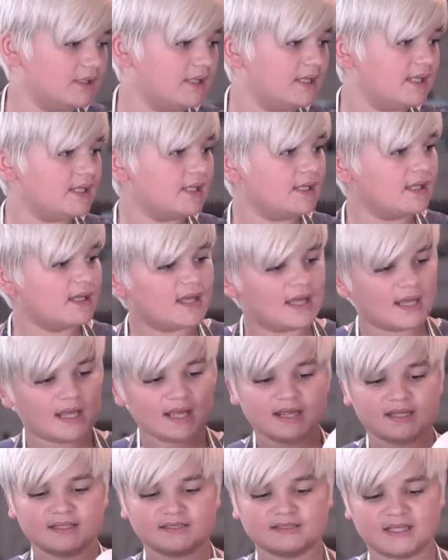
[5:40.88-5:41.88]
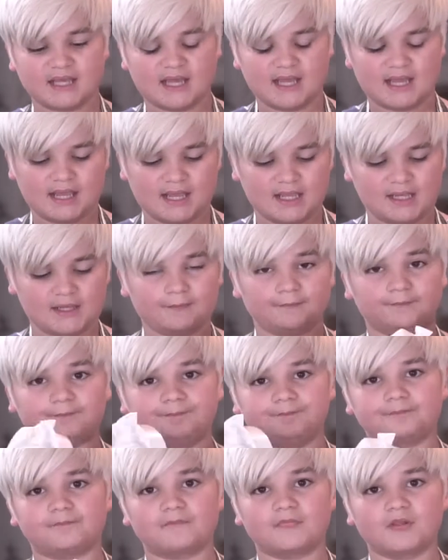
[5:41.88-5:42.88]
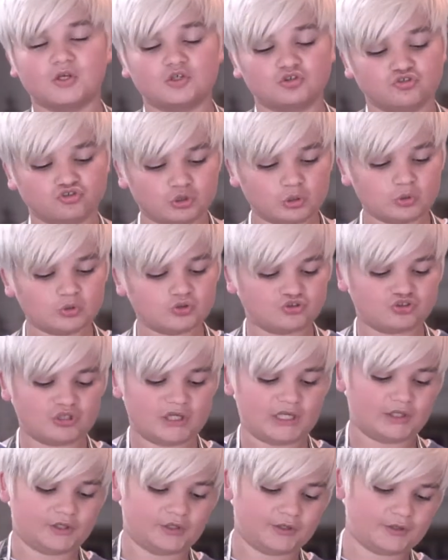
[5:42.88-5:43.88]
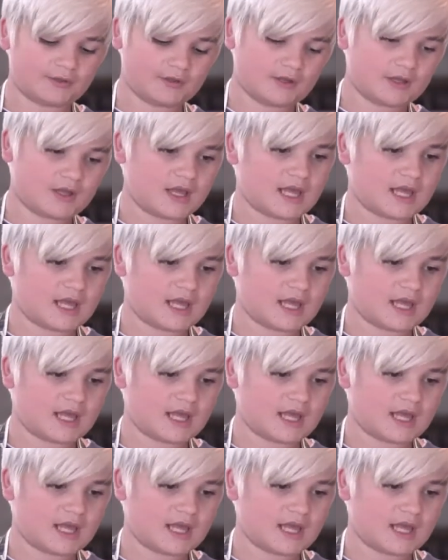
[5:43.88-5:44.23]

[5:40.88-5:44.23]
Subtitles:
to need is a juice strainer.